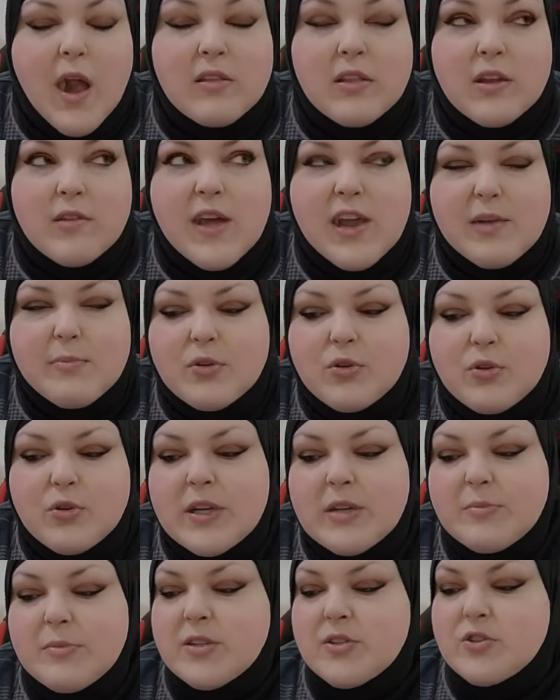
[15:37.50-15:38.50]
I love that about
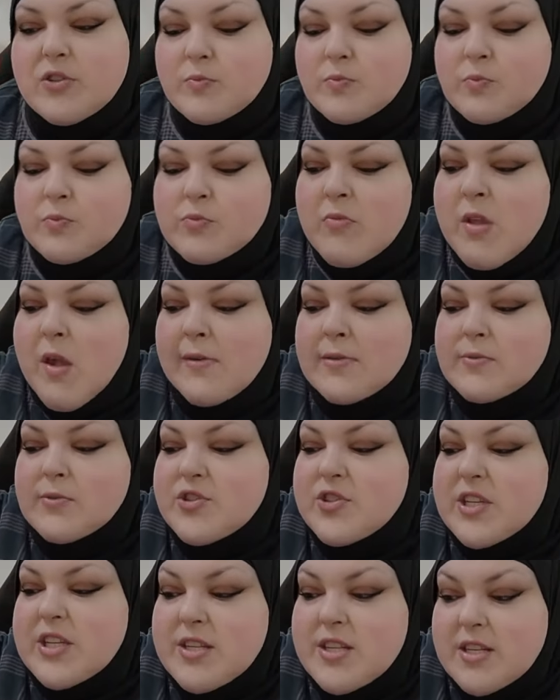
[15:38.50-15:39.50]
Kuwait because
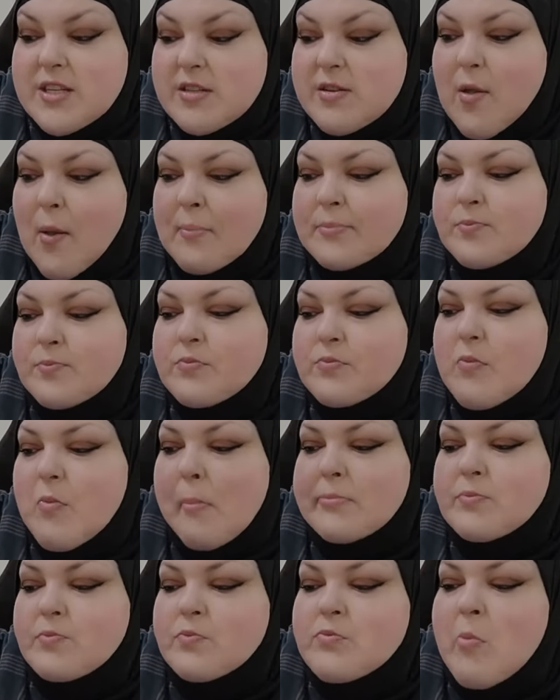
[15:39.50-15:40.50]
there's Indian,
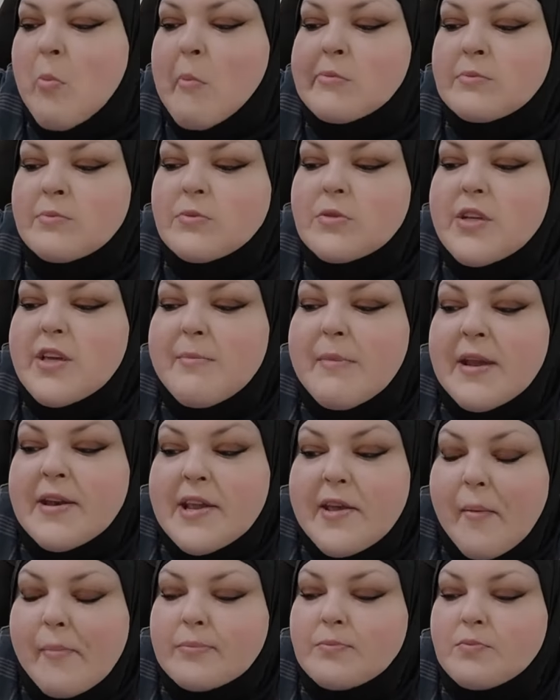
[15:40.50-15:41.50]

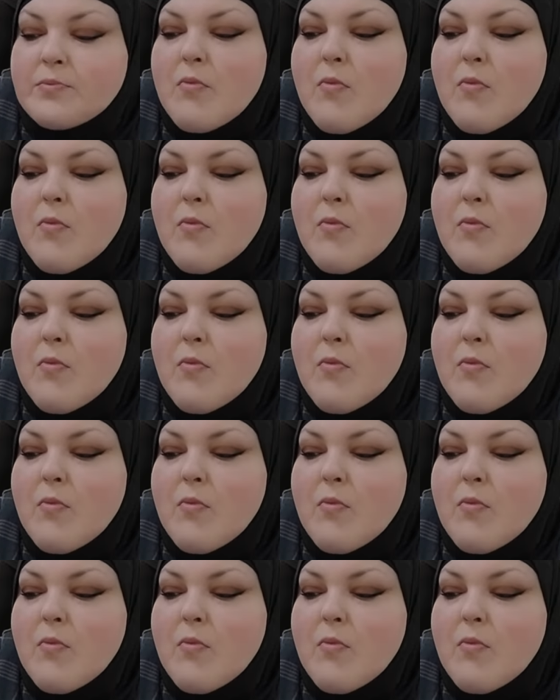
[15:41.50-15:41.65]
Yemeni,